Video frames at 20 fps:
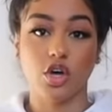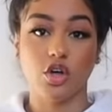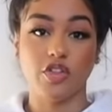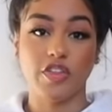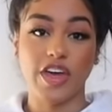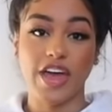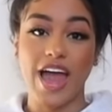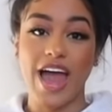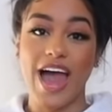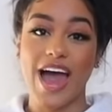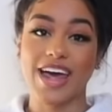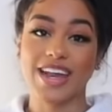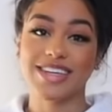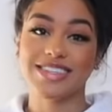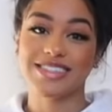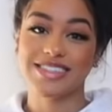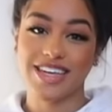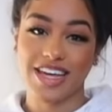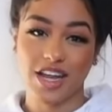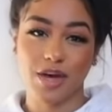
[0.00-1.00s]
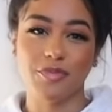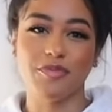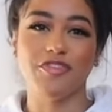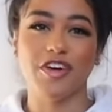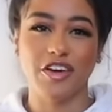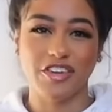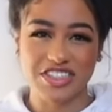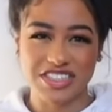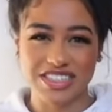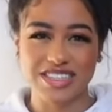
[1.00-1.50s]
So they had it set up
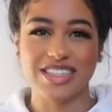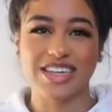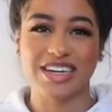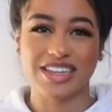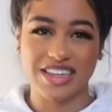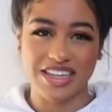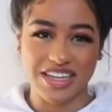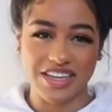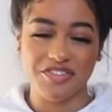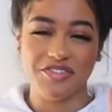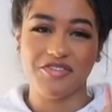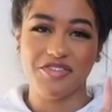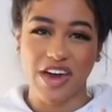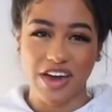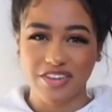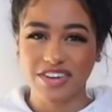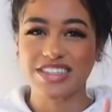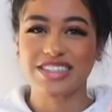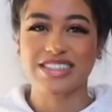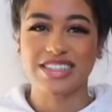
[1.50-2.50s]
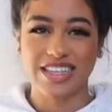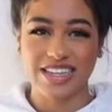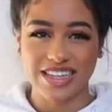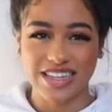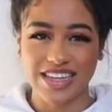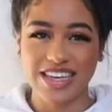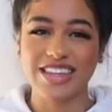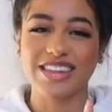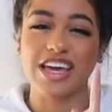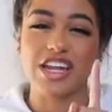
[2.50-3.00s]
very slickly. Very
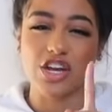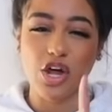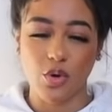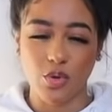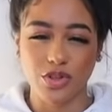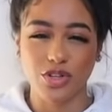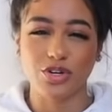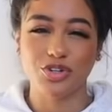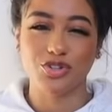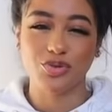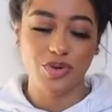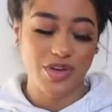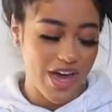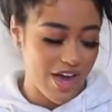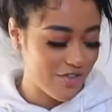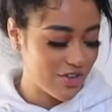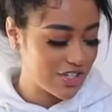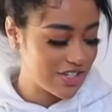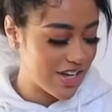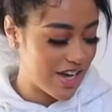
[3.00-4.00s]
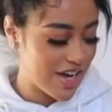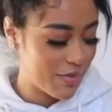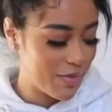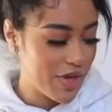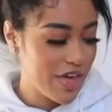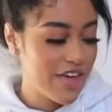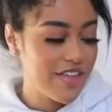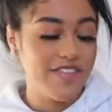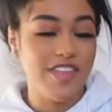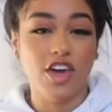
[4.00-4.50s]
slickly, they know what they're doing every time.
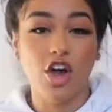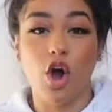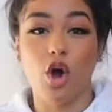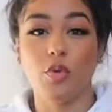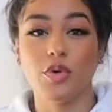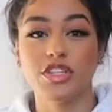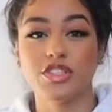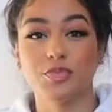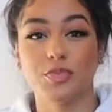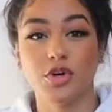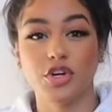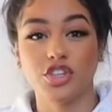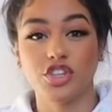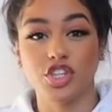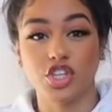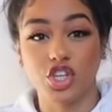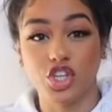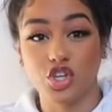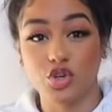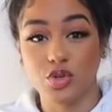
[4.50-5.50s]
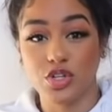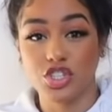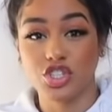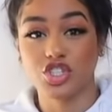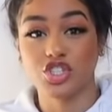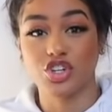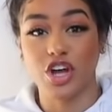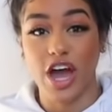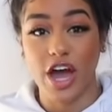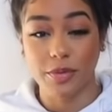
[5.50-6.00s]
They always put the
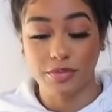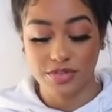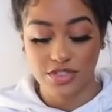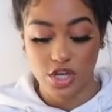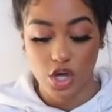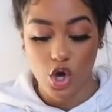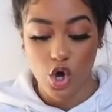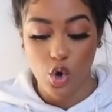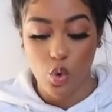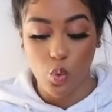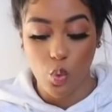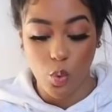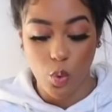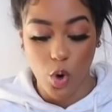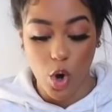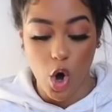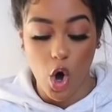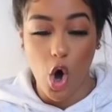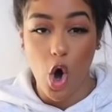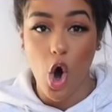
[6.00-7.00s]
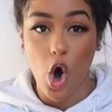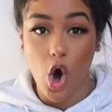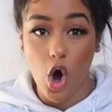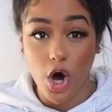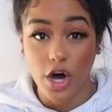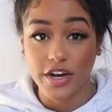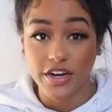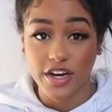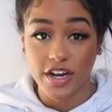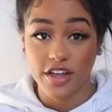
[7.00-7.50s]
cutest straps
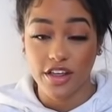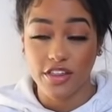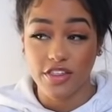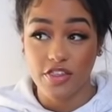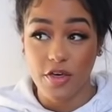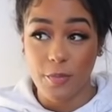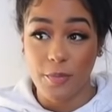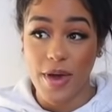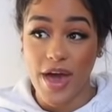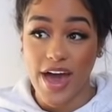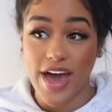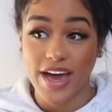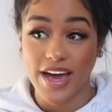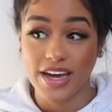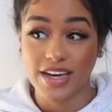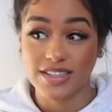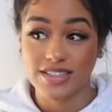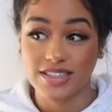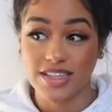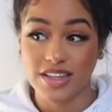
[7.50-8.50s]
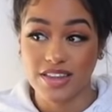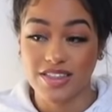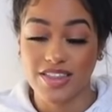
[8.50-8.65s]
on the bags